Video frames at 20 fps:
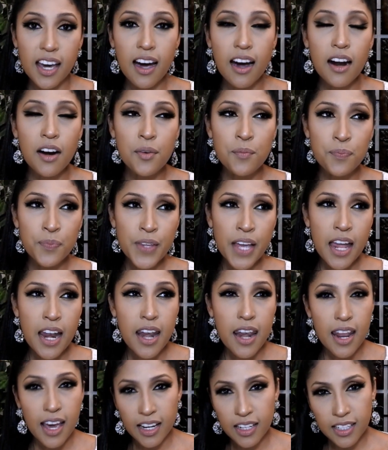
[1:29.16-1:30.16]
are
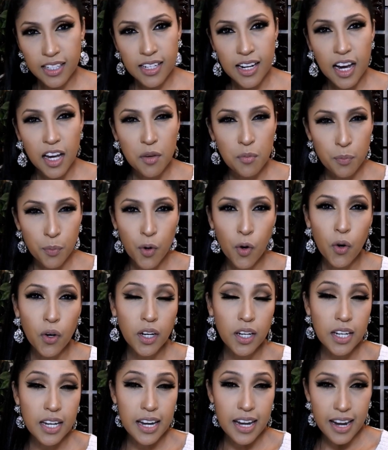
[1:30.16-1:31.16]

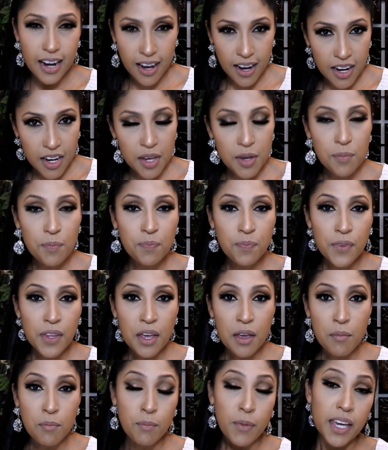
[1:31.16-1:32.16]

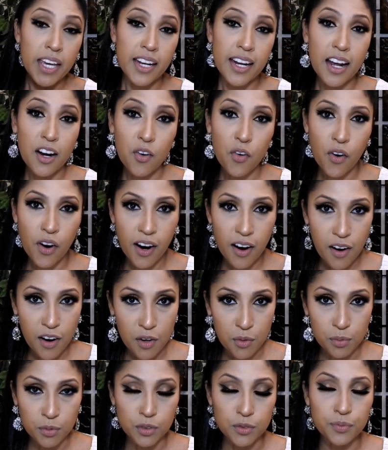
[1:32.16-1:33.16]
99.9 made out of
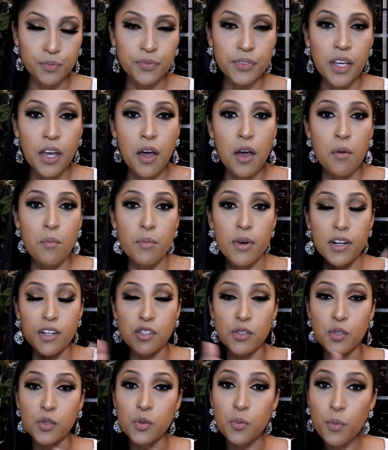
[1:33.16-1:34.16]
carbon.
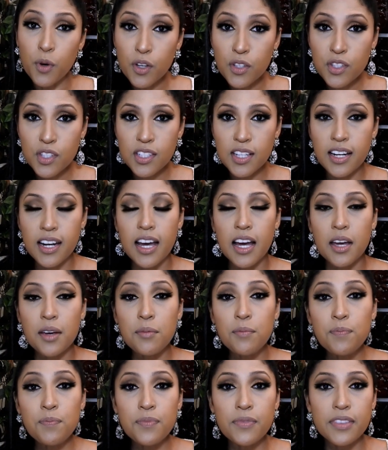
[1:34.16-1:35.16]
Versus Moissanite,
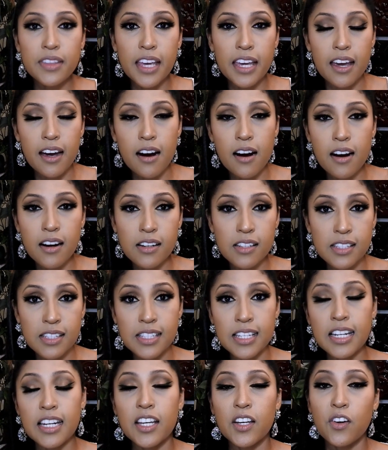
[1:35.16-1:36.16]
they are
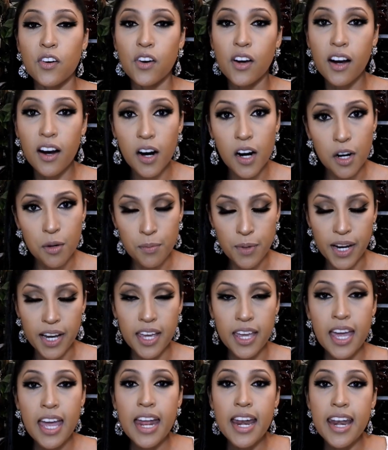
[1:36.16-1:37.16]
silicon carbide.
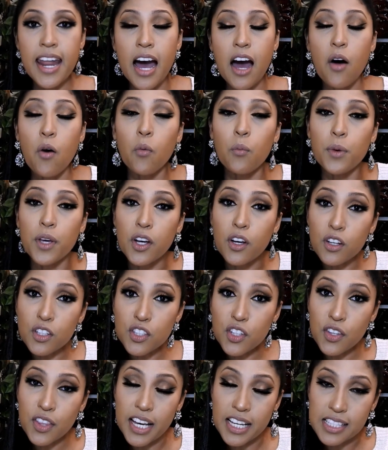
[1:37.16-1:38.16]
Now, because
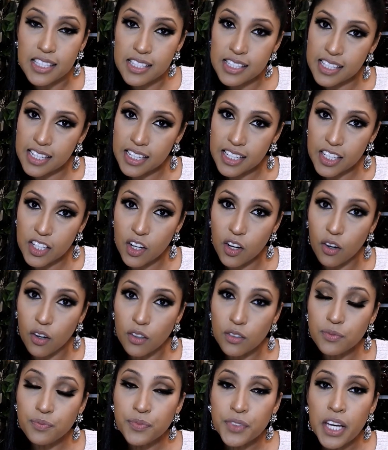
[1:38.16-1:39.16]
of the
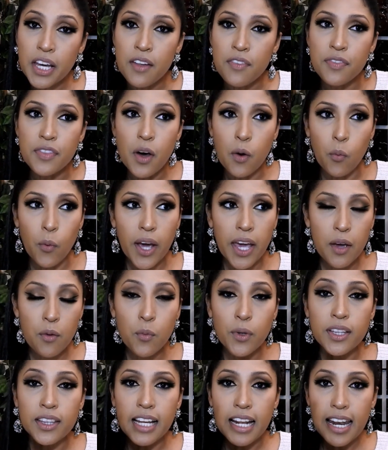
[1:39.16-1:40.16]
silicon, the way
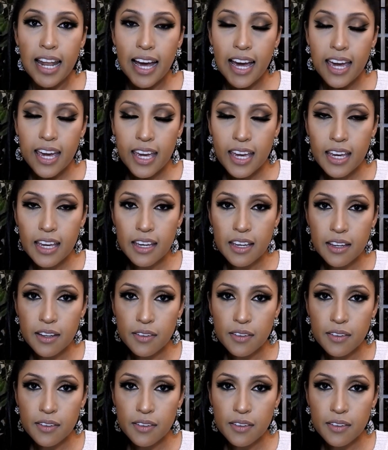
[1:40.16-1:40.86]
when the light,